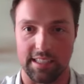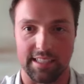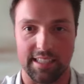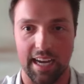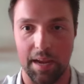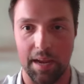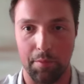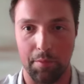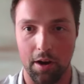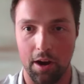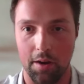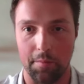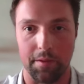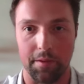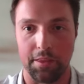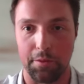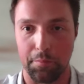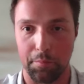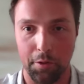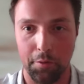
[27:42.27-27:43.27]
type arm
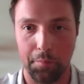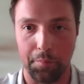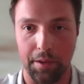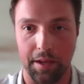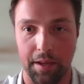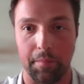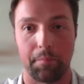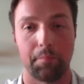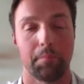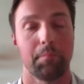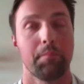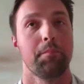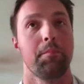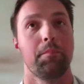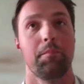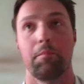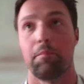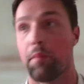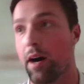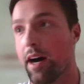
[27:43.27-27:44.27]
in the bullpen. Yep.
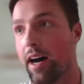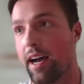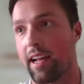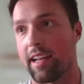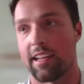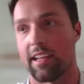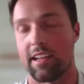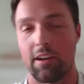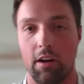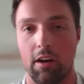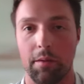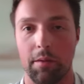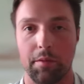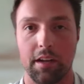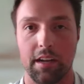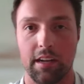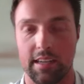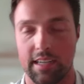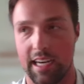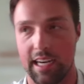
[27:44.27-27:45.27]
But, you know, I'm
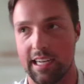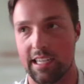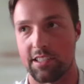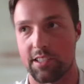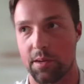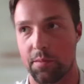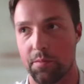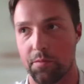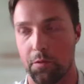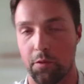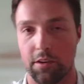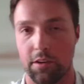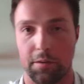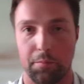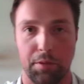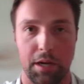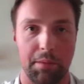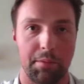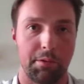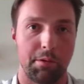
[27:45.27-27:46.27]
going to kind of jump forward to
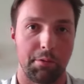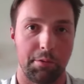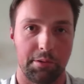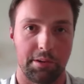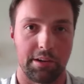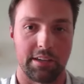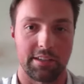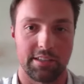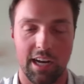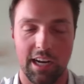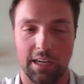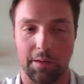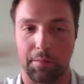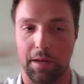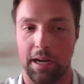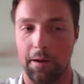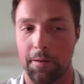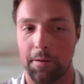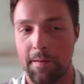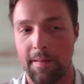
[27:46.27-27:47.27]
probably what we were going to talk
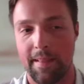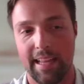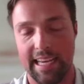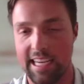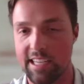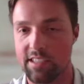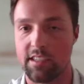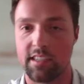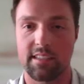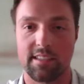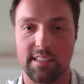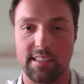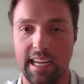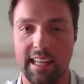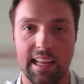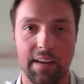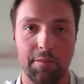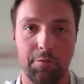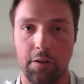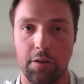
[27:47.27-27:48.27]
about. He's going to stay
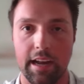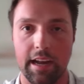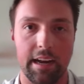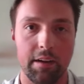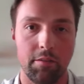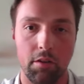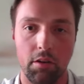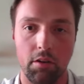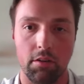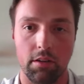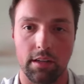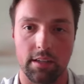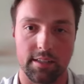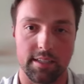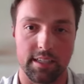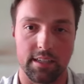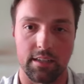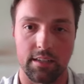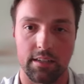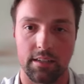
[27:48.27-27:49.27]
in that Friday role
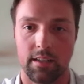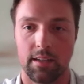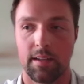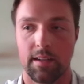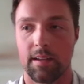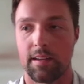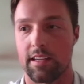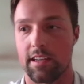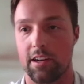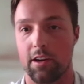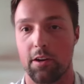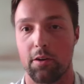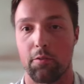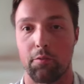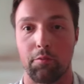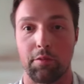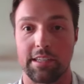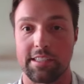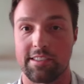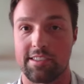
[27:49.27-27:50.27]
until, you know,
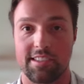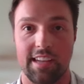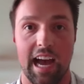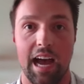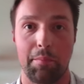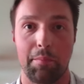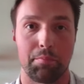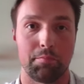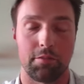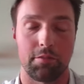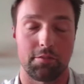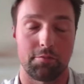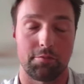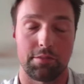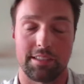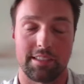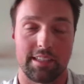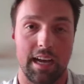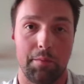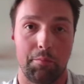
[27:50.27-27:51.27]
we stop or we
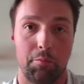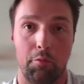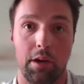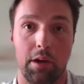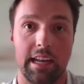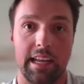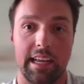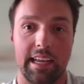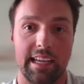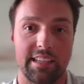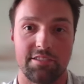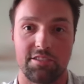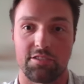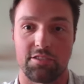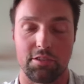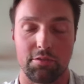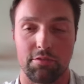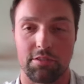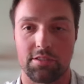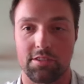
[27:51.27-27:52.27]
stop winning. He's just
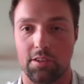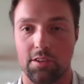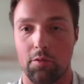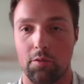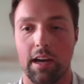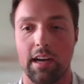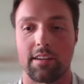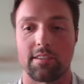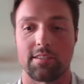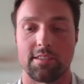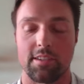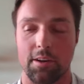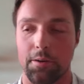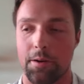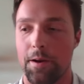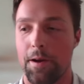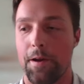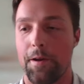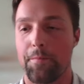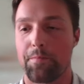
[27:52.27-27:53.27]
doing so well.
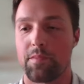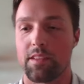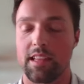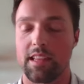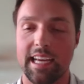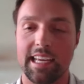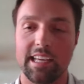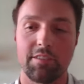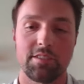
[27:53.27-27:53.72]
So, like you